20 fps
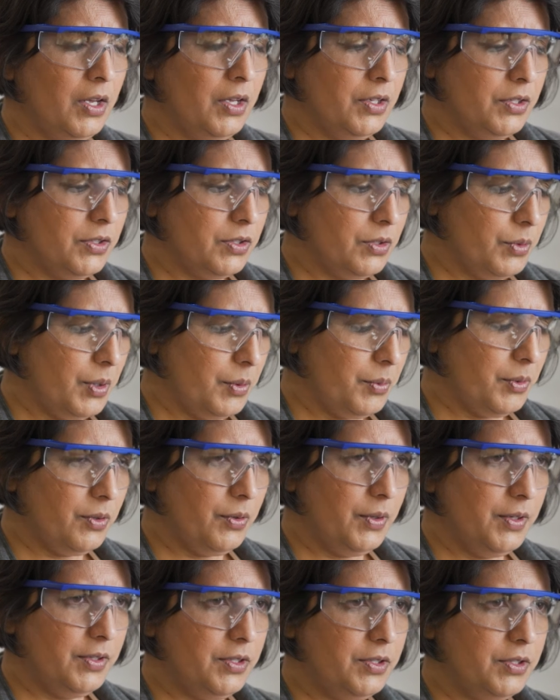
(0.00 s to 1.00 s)
So what we're
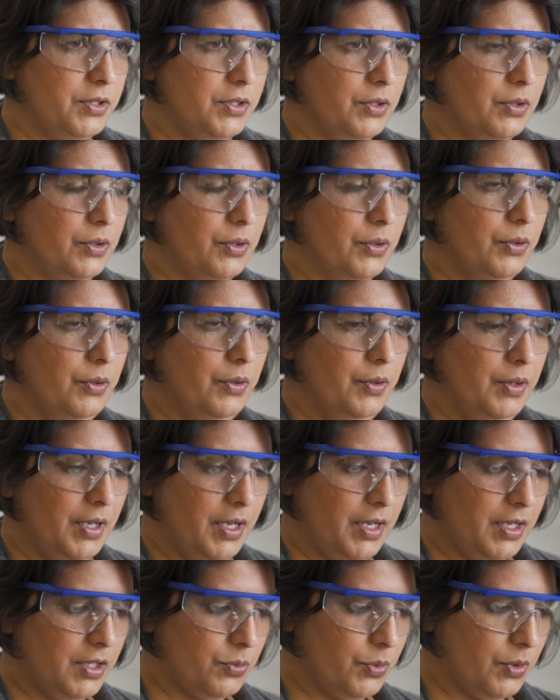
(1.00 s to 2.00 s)
going to do
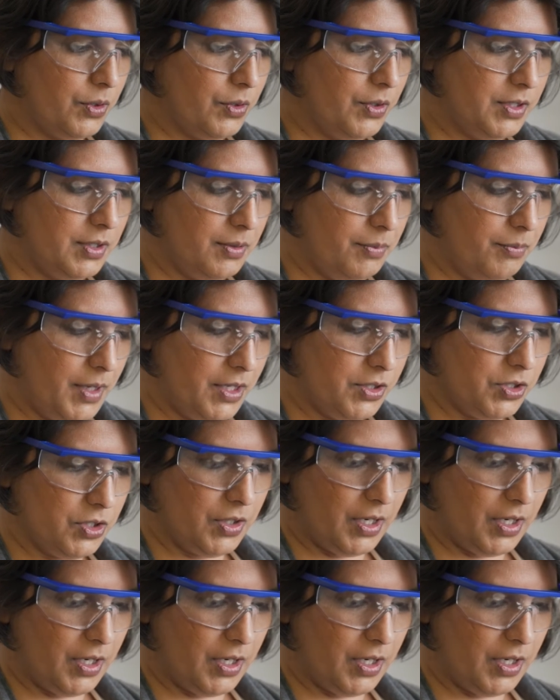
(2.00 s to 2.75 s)
is we're going to measure